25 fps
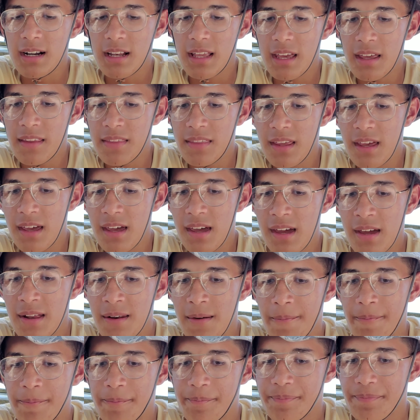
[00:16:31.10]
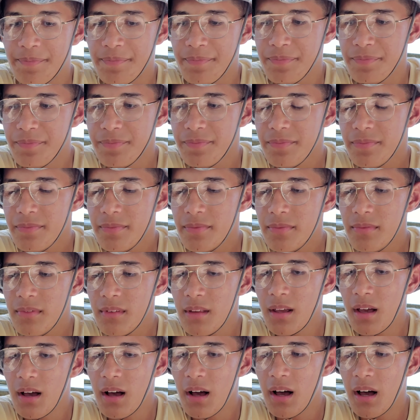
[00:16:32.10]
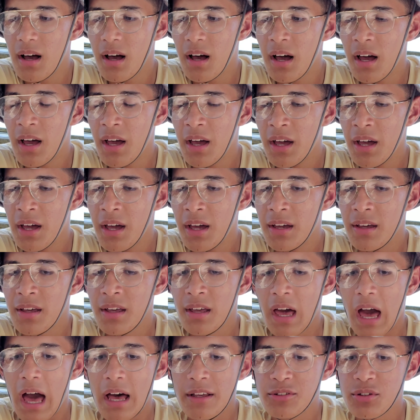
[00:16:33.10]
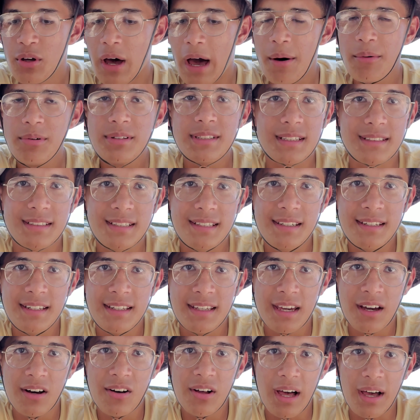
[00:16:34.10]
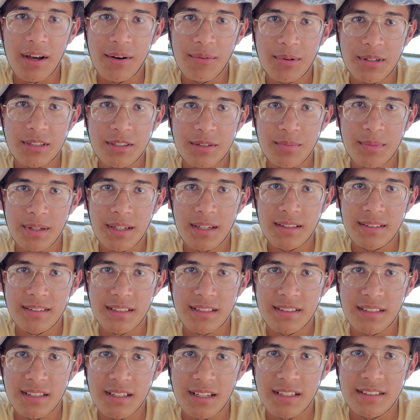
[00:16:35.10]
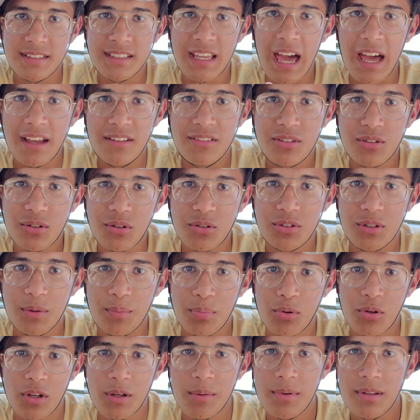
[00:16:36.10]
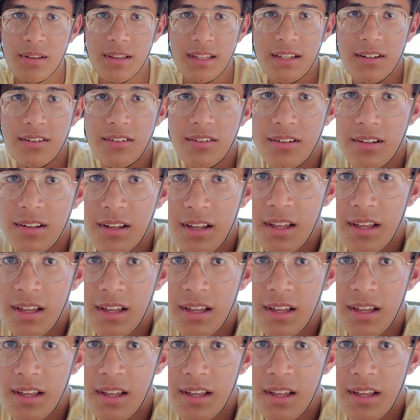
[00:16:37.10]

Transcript: And then I was a TDL, which means it's a tactical deployment leader.